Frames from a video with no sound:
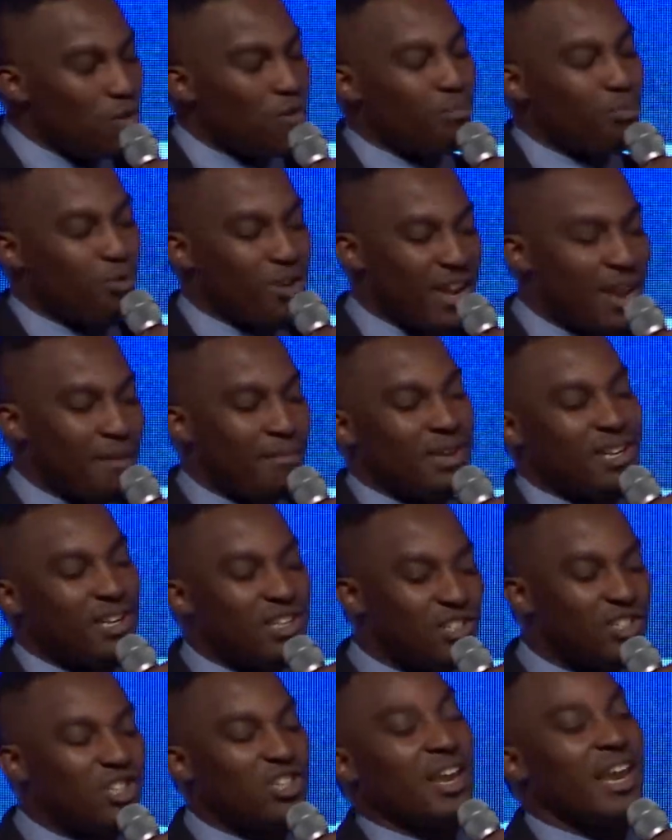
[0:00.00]
preeminent
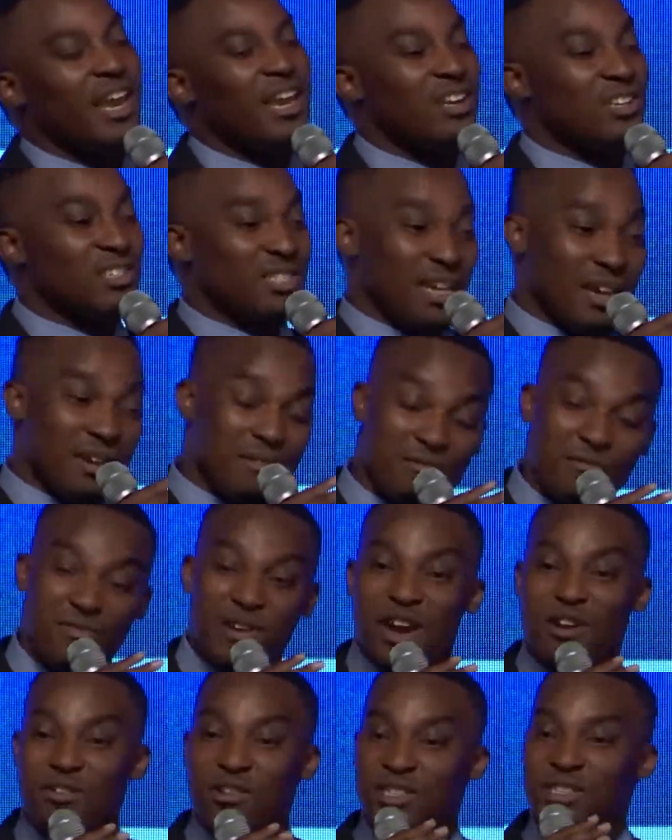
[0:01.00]
change in
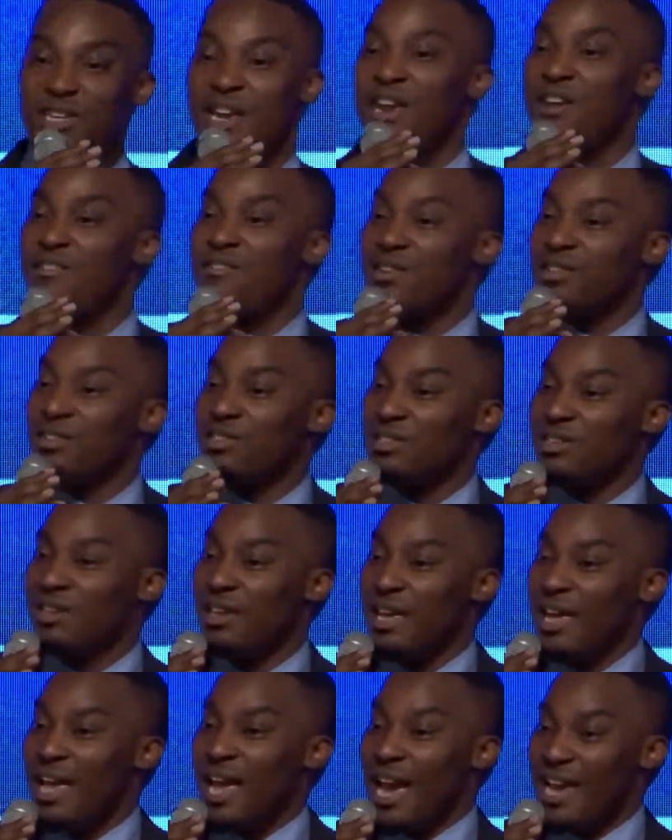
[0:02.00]
various areas.
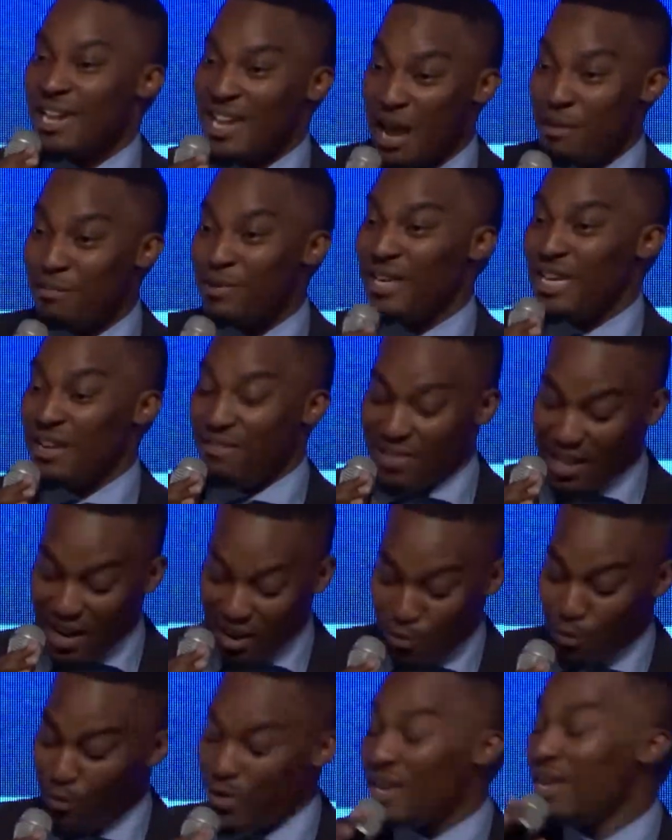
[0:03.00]
And I believe that
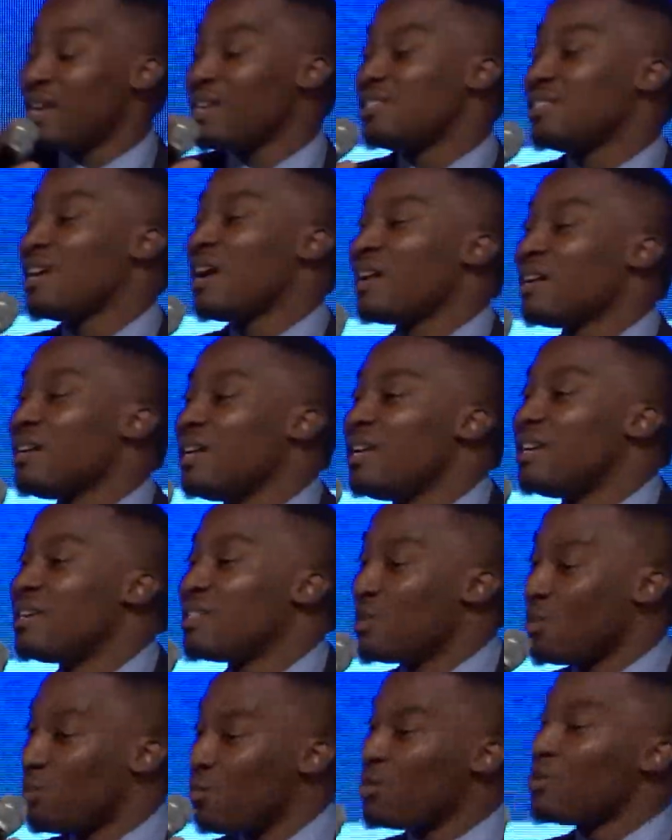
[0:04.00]
we as young leaders
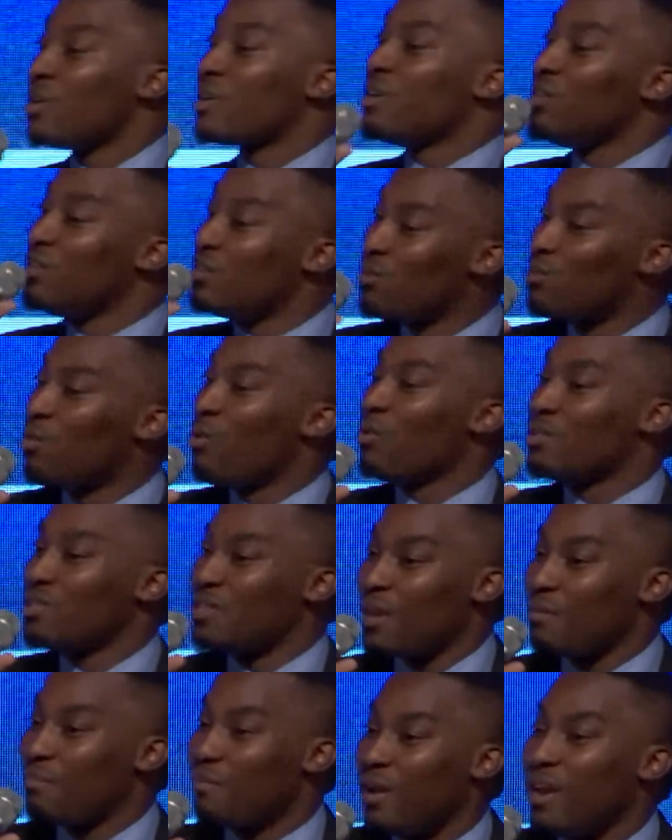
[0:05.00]
are working towards
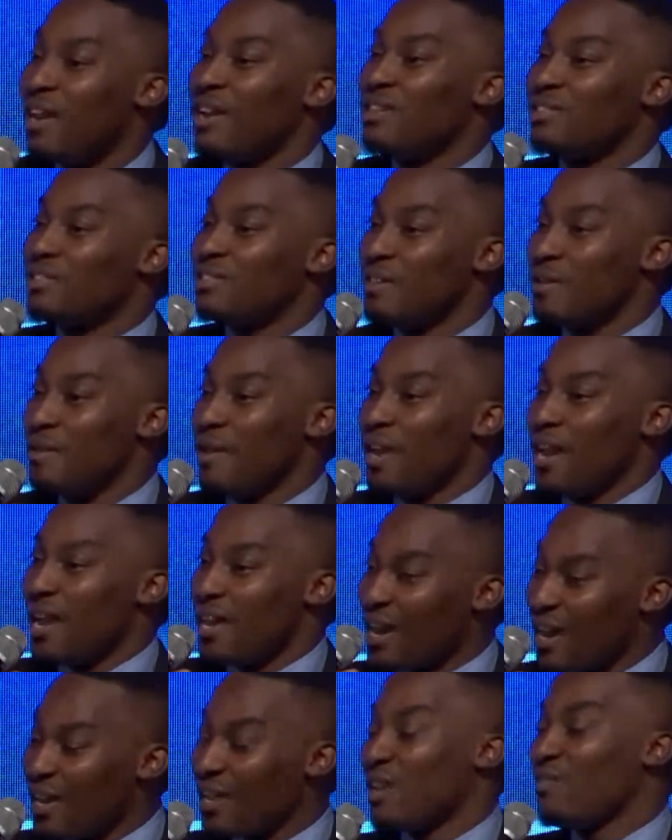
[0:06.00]
that place. And
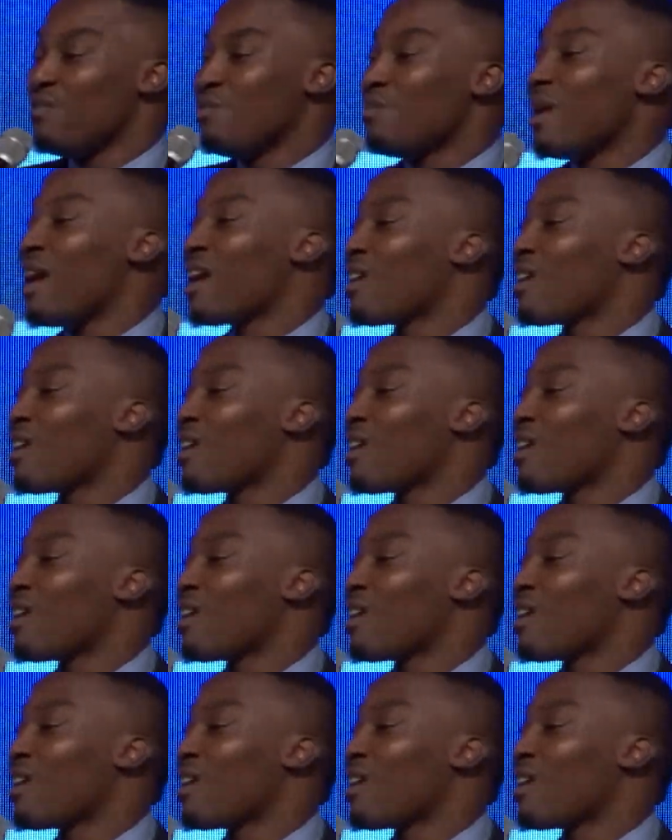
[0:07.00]
I give you my